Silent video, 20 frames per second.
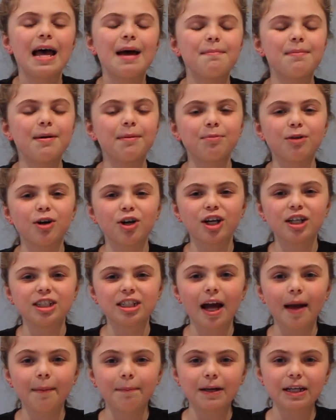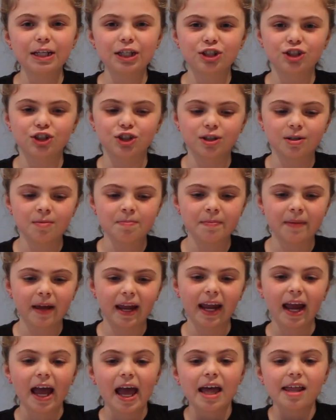but prototyping taught
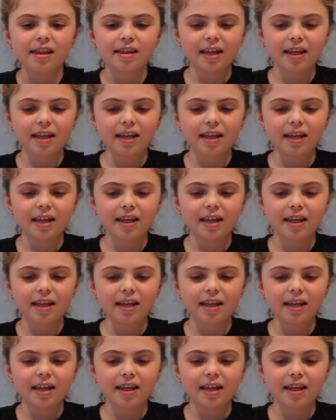me